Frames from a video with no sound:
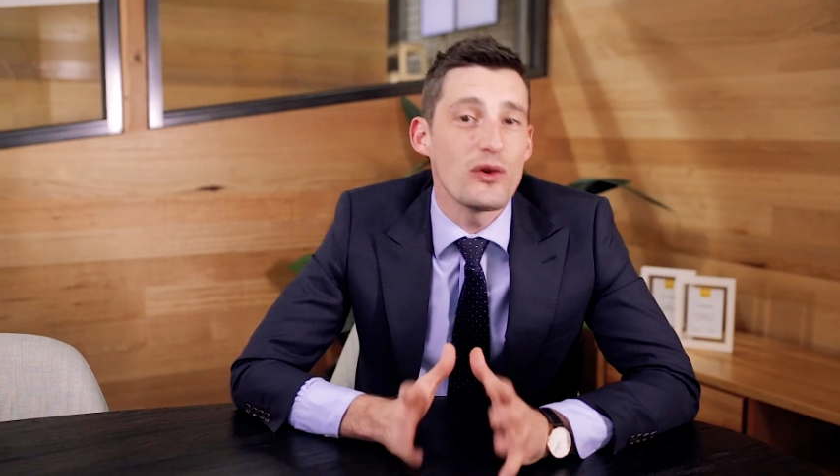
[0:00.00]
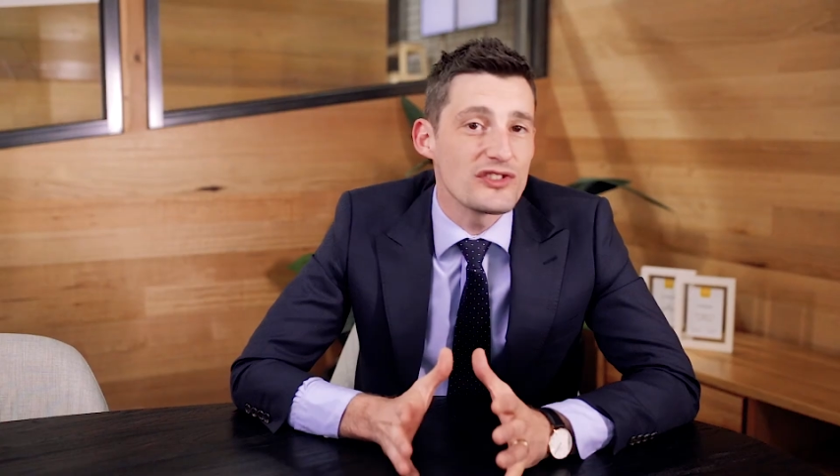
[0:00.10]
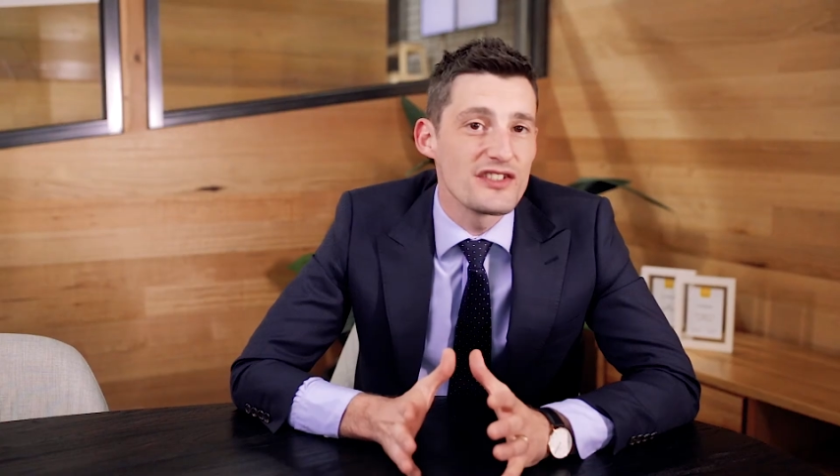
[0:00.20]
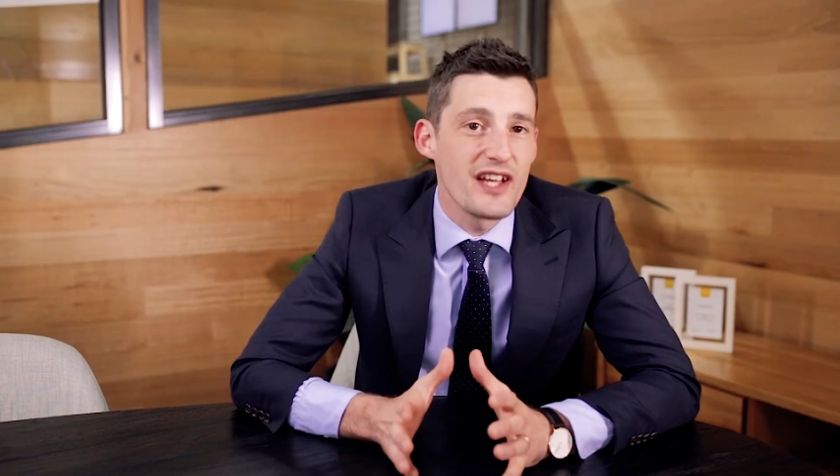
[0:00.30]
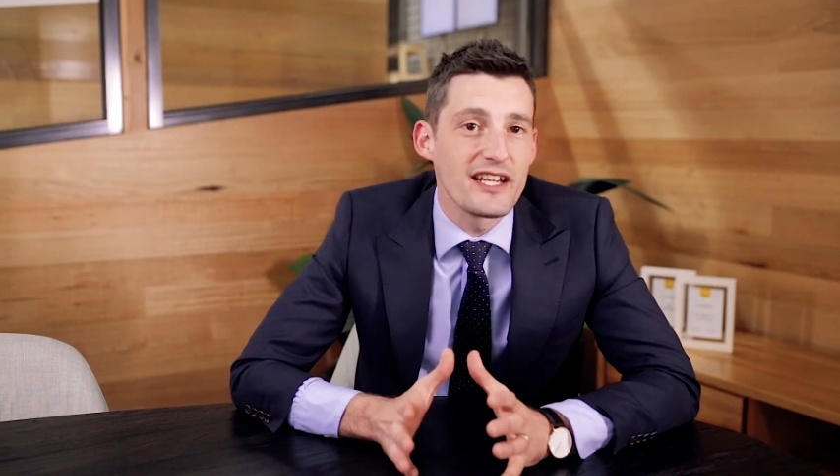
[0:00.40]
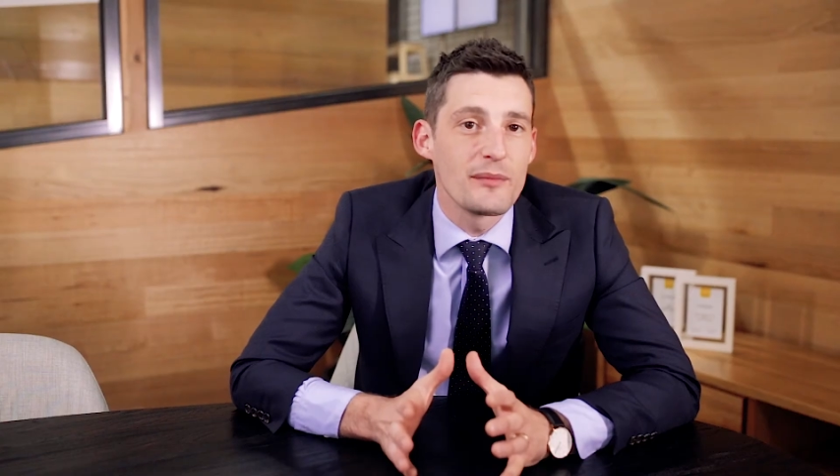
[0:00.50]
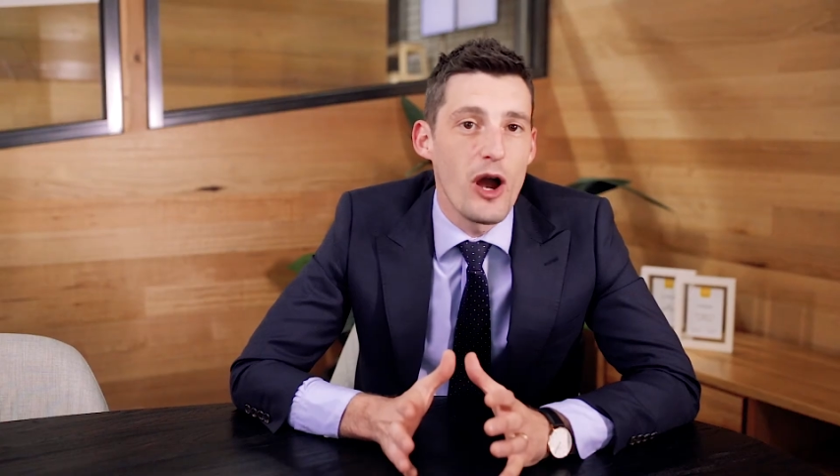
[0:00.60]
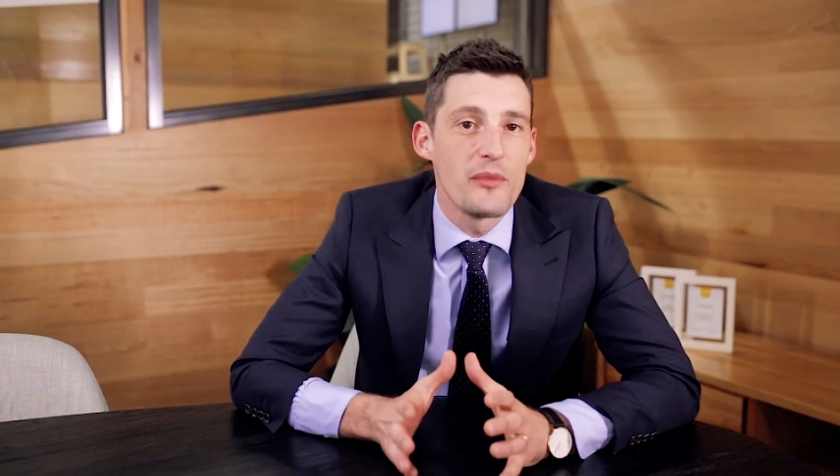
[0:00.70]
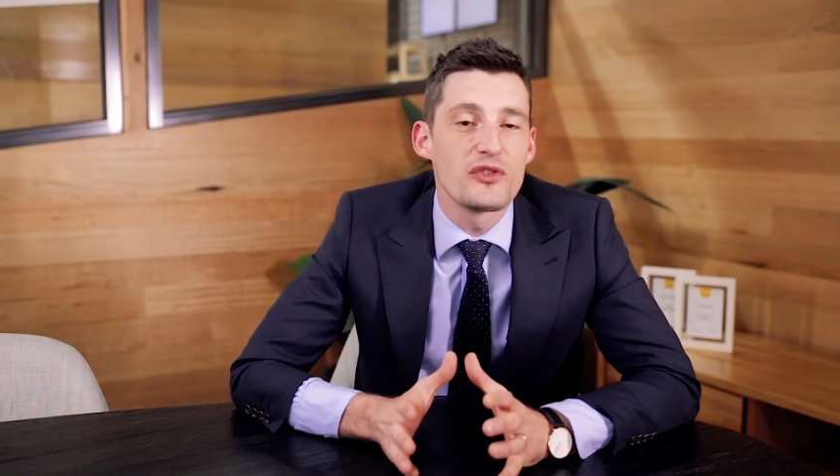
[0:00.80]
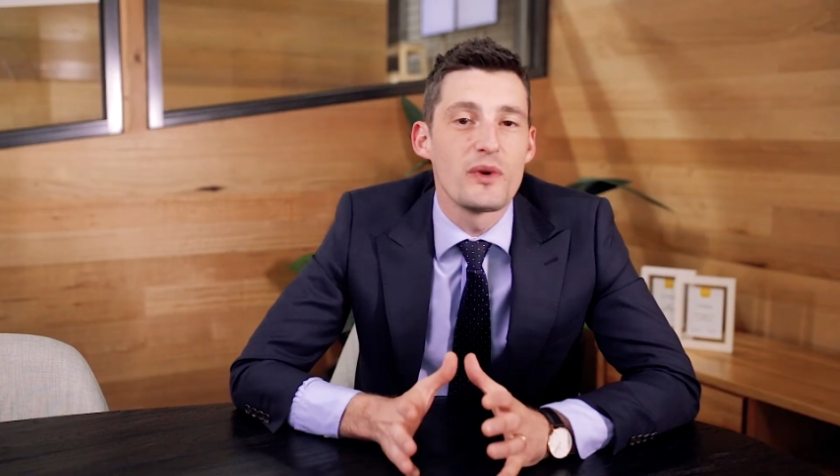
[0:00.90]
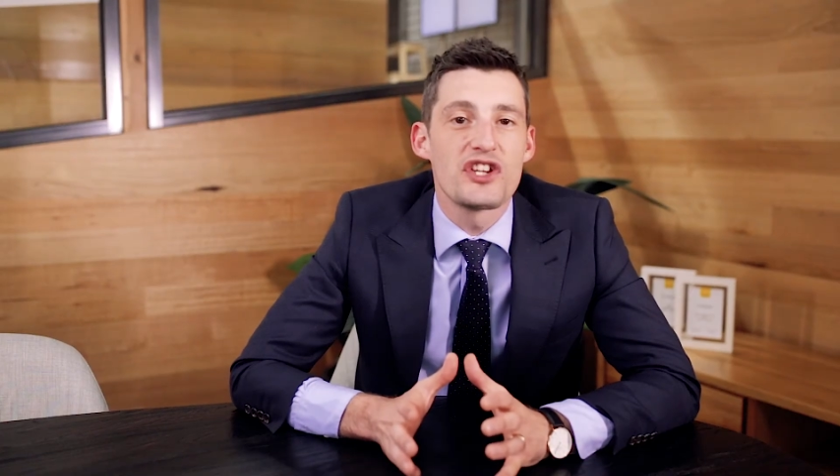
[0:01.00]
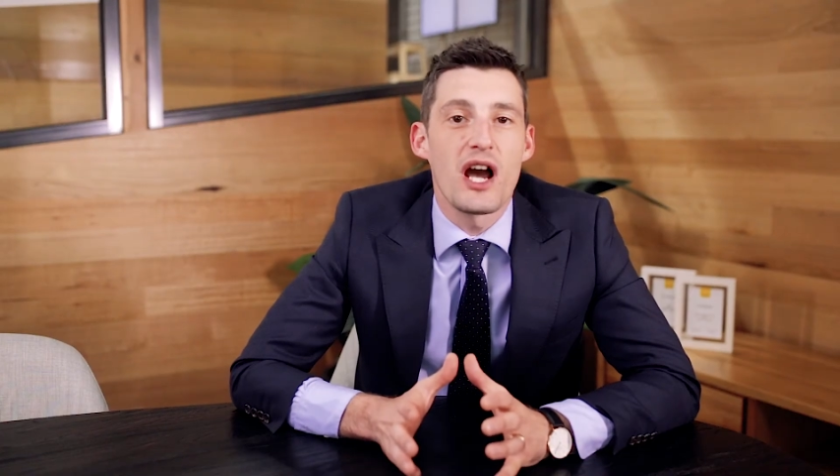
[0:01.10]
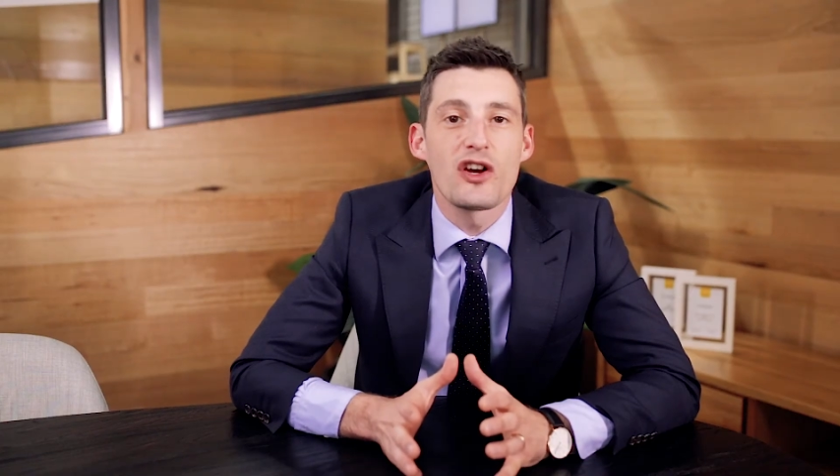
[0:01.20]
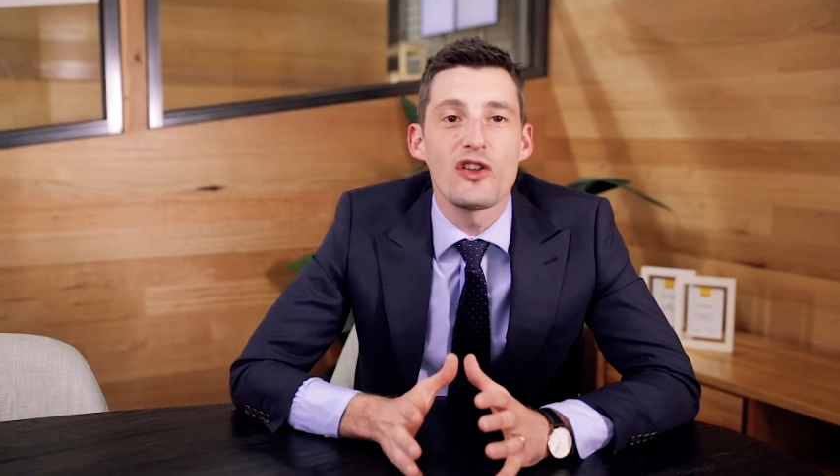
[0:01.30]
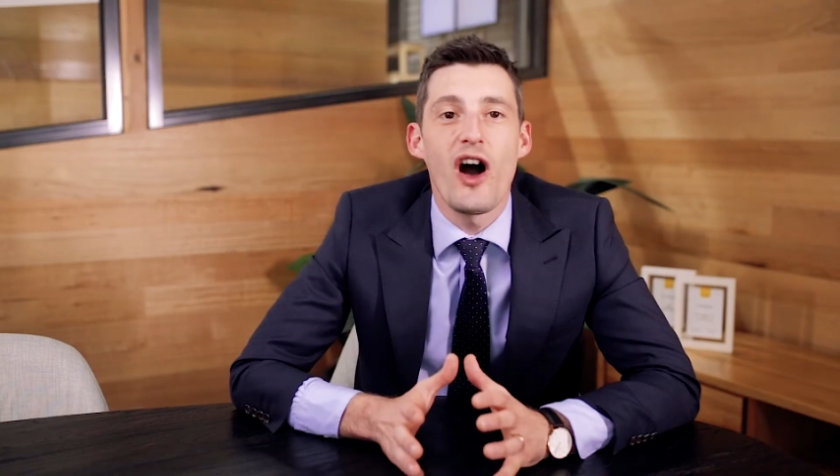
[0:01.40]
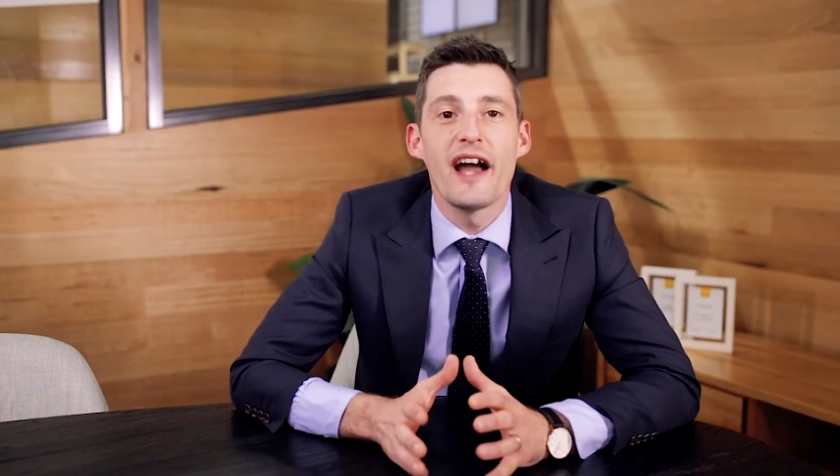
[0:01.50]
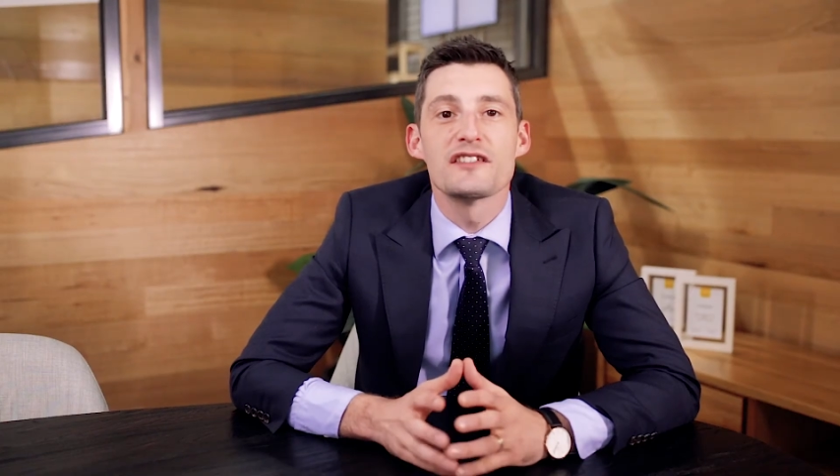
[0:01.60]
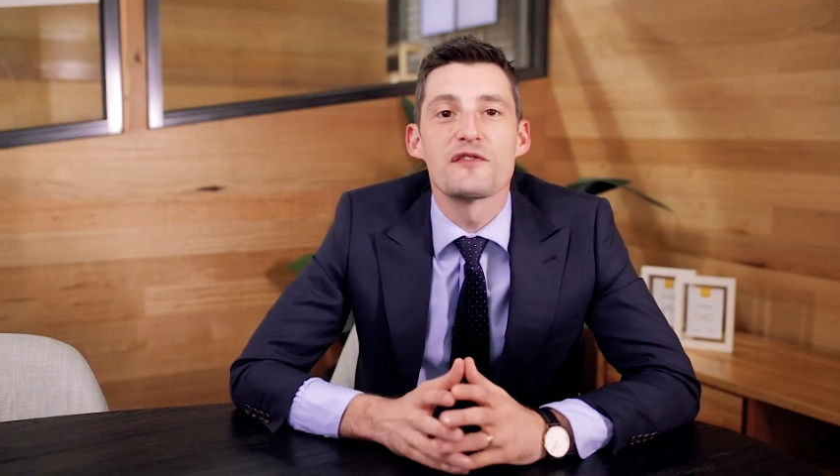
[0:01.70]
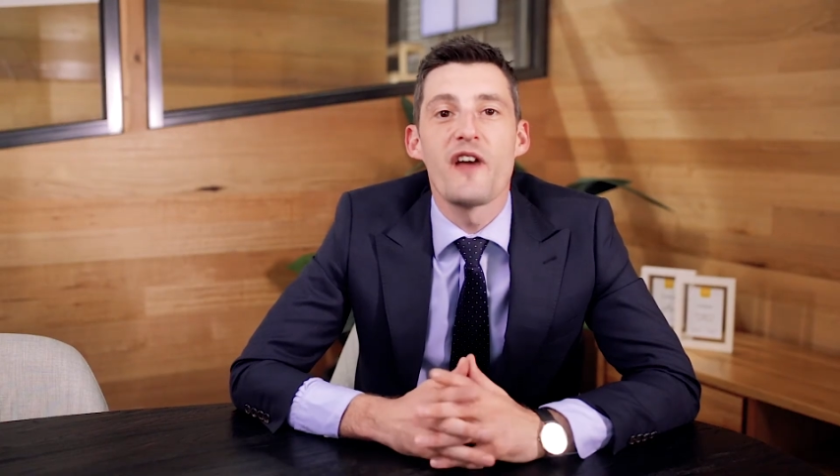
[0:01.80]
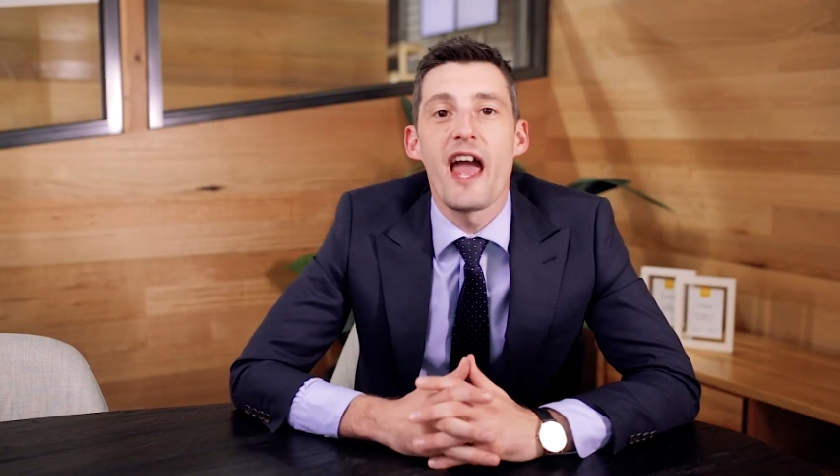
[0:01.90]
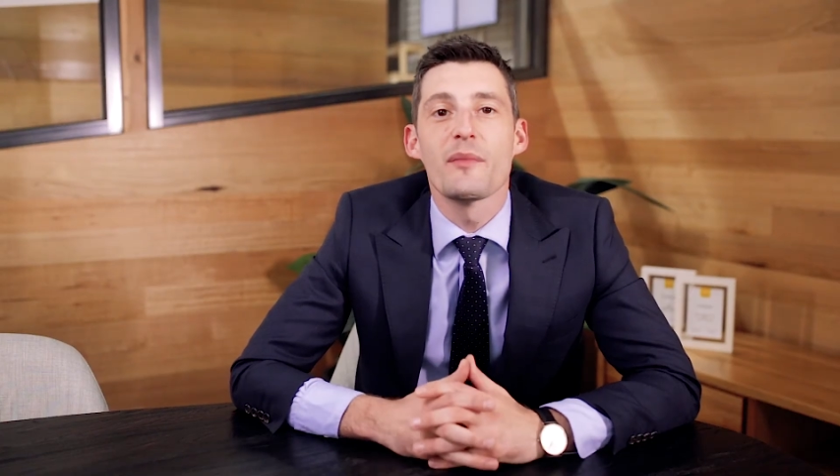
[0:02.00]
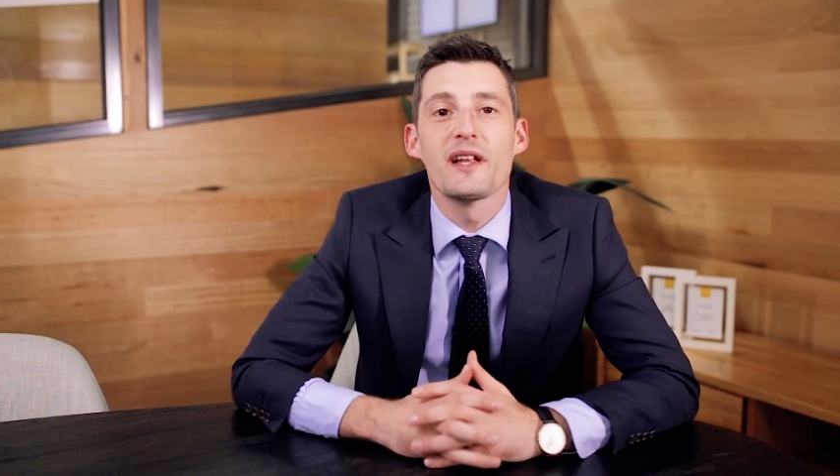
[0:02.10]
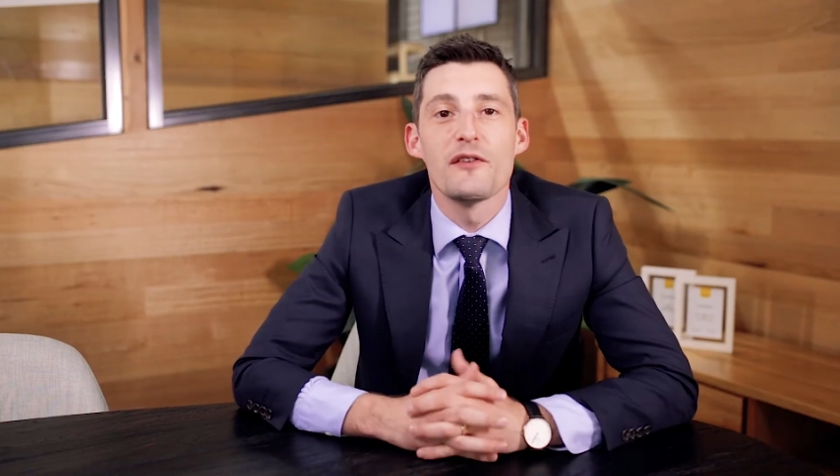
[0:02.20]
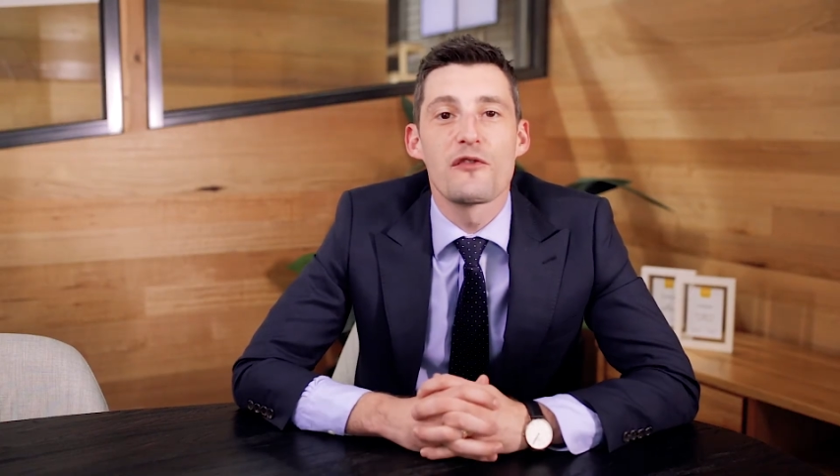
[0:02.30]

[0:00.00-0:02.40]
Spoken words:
also take a moment to wish our clients, family,